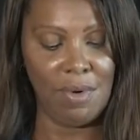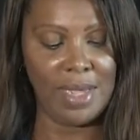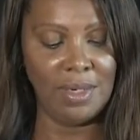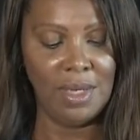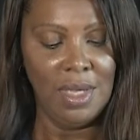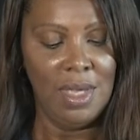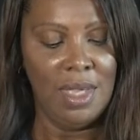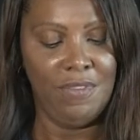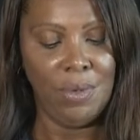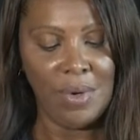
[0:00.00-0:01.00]
right.
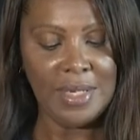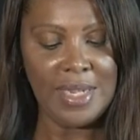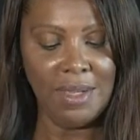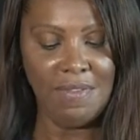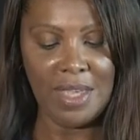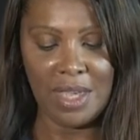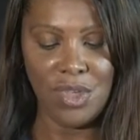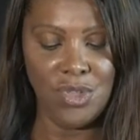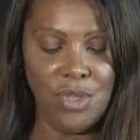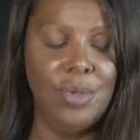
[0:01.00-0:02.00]
If you want to take a
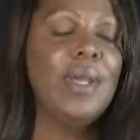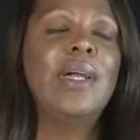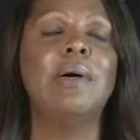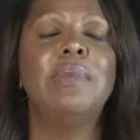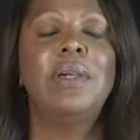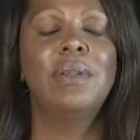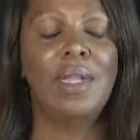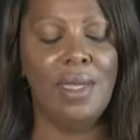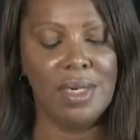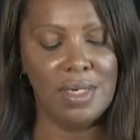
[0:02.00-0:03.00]
vacation, you can come here to
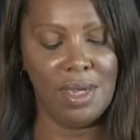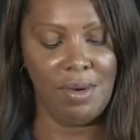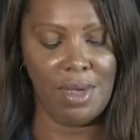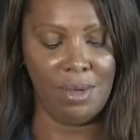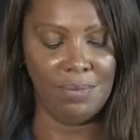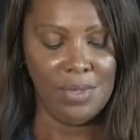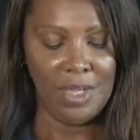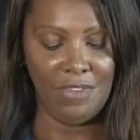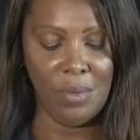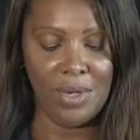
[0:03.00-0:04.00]
Lake Ontario.
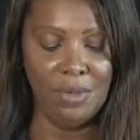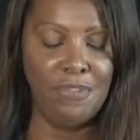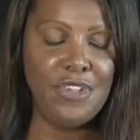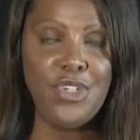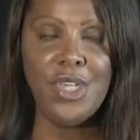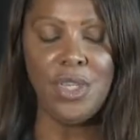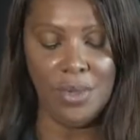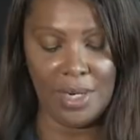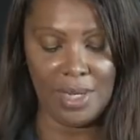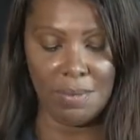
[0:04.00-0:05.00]
If you want to go fishing, you
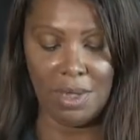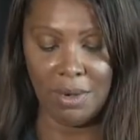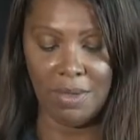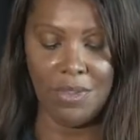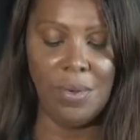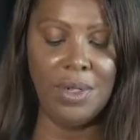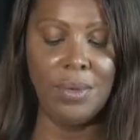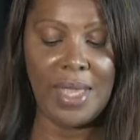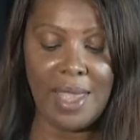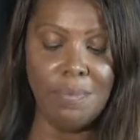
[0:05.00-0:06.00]
can come here. If you want to go
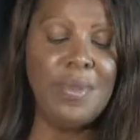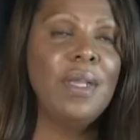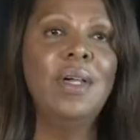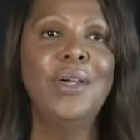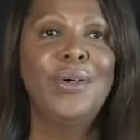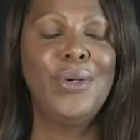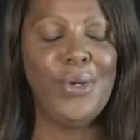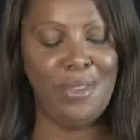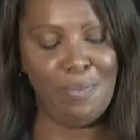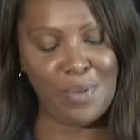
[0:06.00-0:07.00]
camping or go
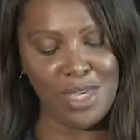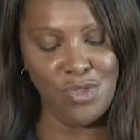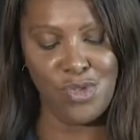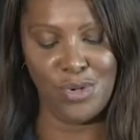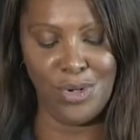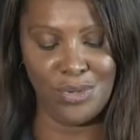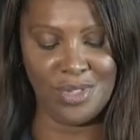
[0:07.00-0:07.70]
to the beach or go